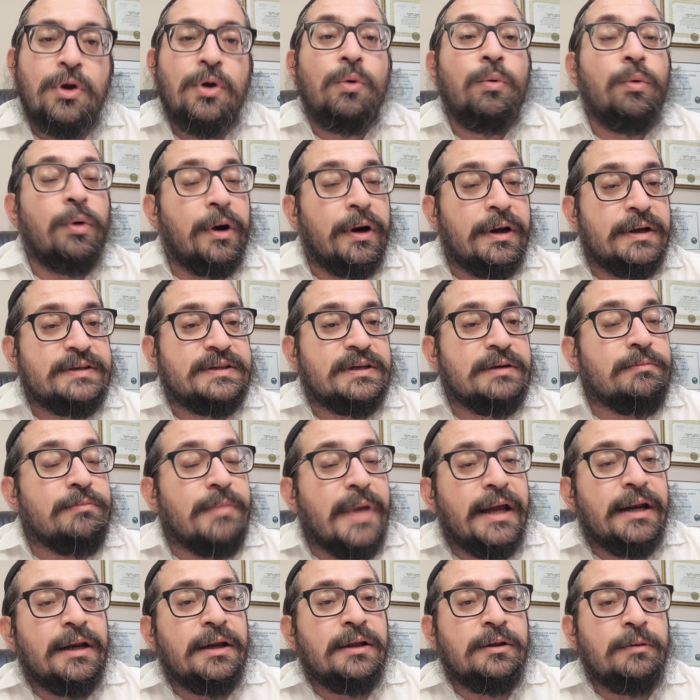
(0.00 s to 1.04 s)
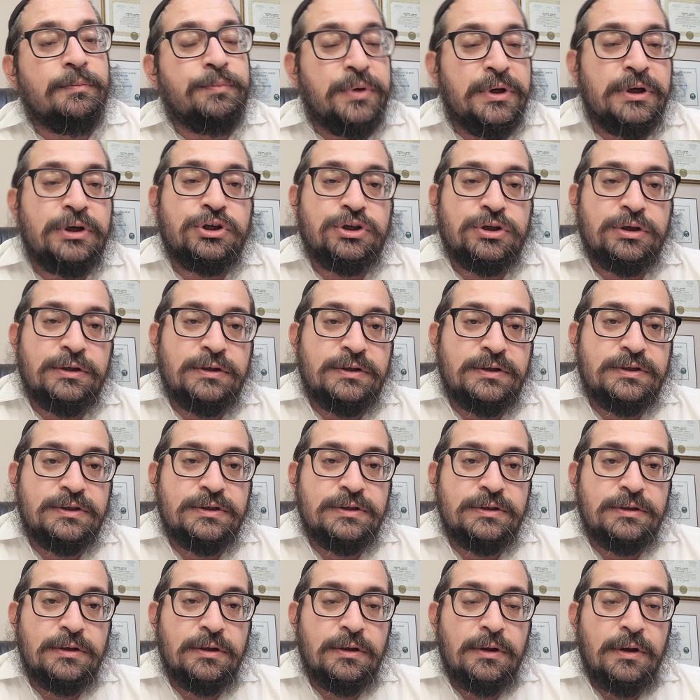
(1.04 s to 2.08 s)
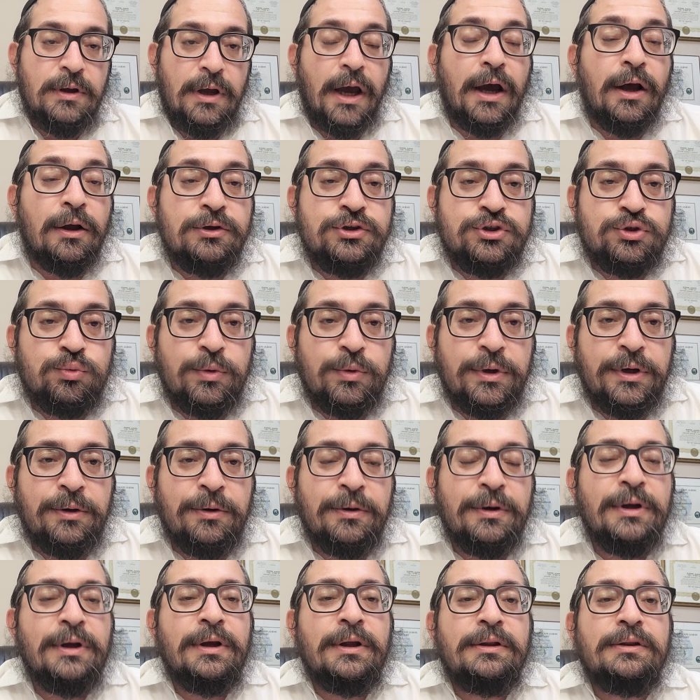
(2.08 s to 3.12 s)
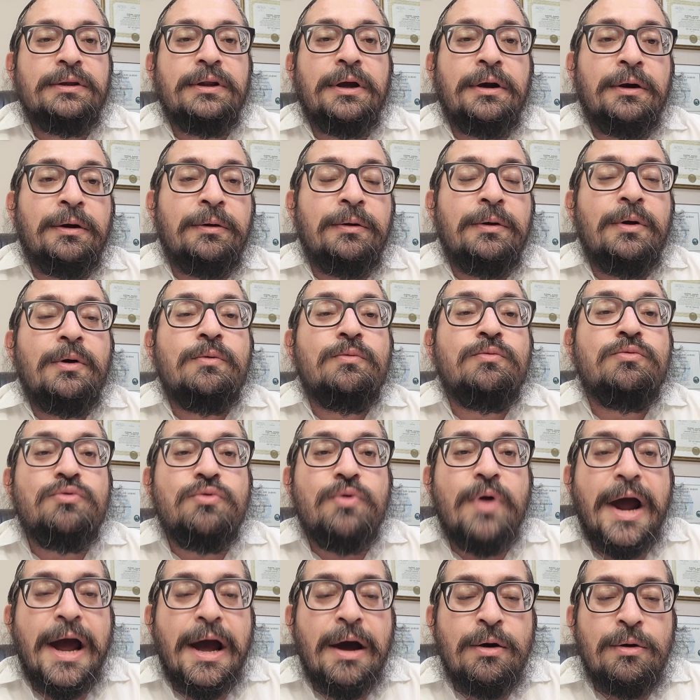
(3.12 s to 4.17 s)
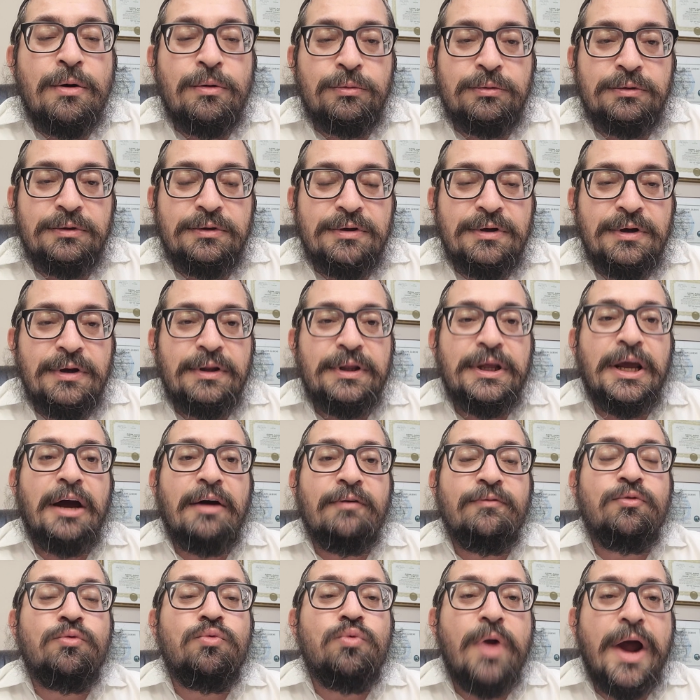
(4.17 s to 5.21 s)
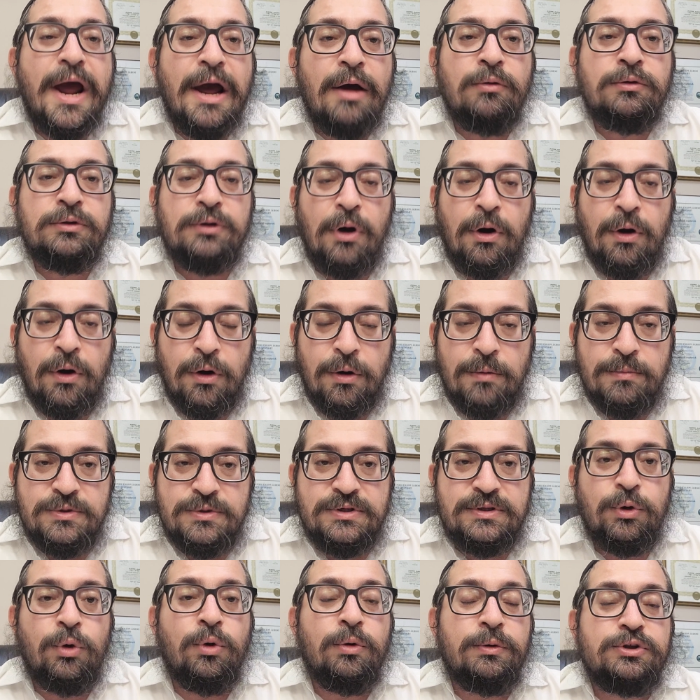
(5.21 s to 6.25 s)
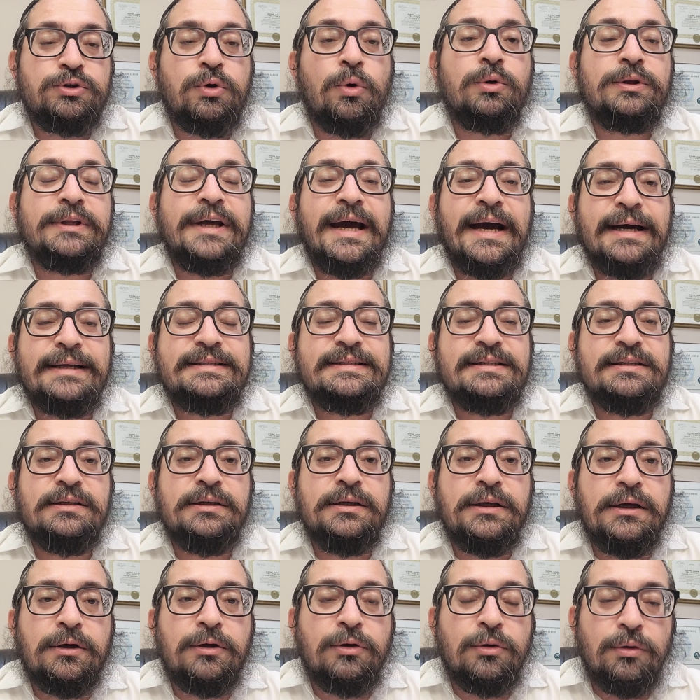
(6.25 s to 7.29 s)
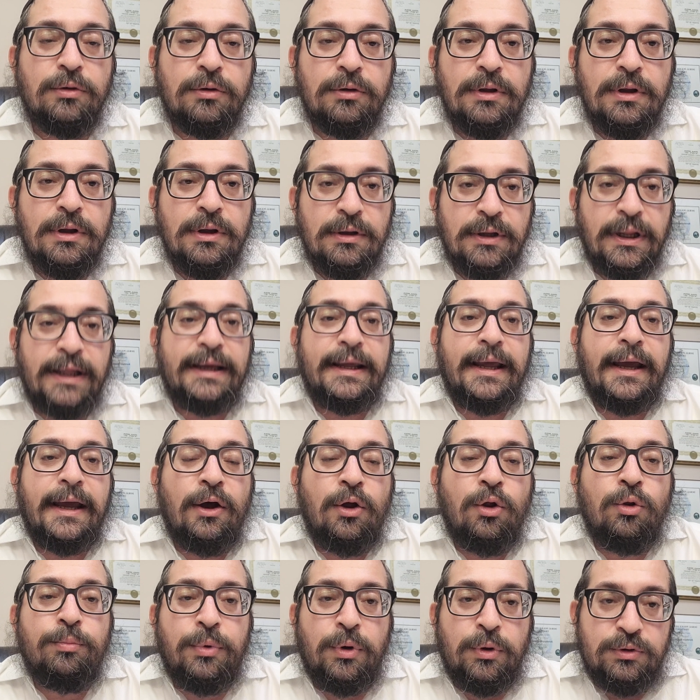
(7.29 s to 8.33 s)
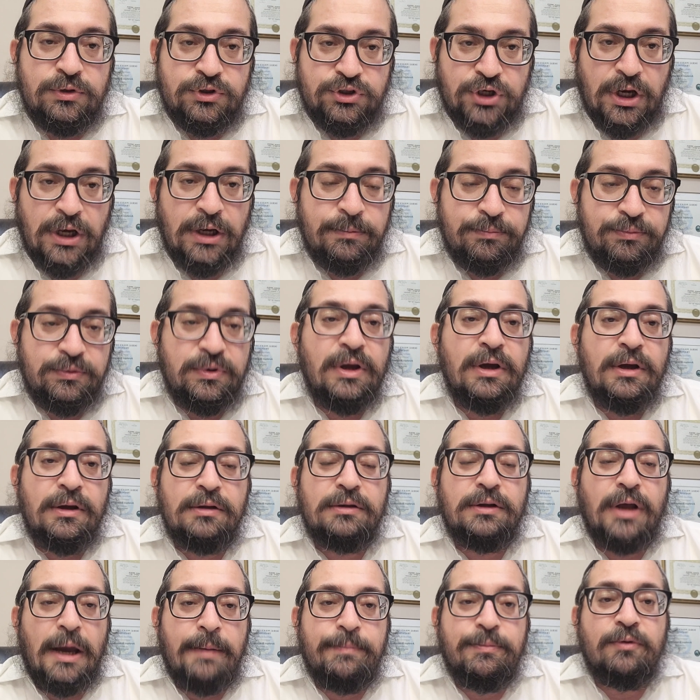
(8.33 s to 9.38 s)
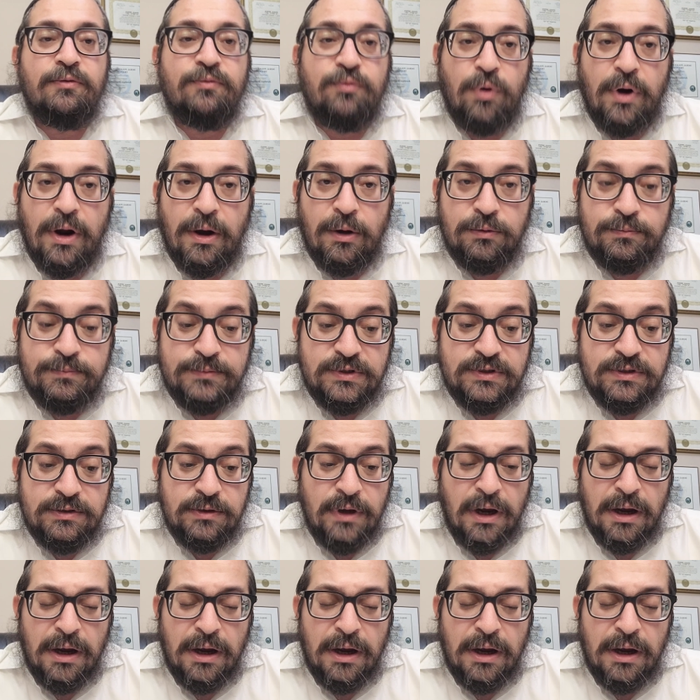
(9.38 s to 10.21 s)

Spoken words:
Whereas in many depictions elsewhere, they're round. You have round arms, or it's called chatzi eagle, like elbow-shaped type of arms.